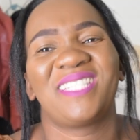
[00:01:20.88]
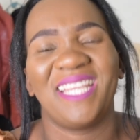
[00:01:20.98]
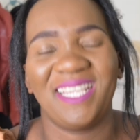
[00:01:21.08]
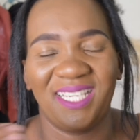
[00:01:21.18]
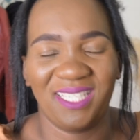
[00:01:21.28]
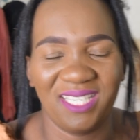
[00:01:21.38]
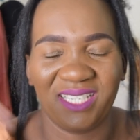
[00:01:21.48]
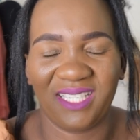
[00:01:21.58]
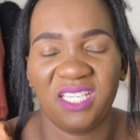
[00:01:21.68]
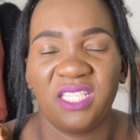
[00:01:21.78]
was changing,
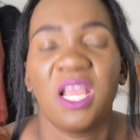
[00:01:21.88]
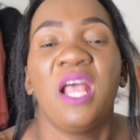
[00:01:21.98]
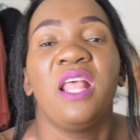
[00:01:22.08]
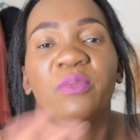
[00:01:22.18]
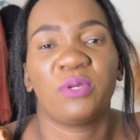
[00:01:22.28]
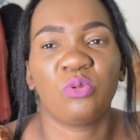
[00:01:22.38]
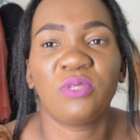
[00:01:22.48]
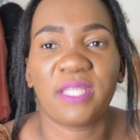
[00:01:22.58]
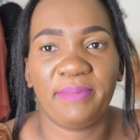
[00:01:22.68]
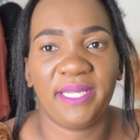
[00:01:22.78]
changing, changing. There was no
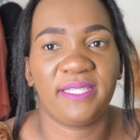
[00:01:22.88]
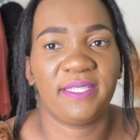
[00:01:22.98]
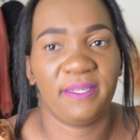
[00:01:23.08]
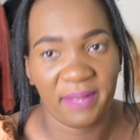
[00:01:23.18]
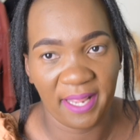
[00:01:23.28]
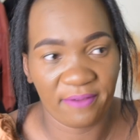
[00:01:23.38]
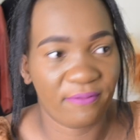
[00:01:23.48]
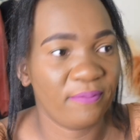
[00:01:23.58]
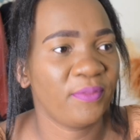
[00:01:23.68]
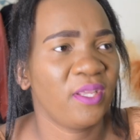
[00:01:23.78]
stability in my life.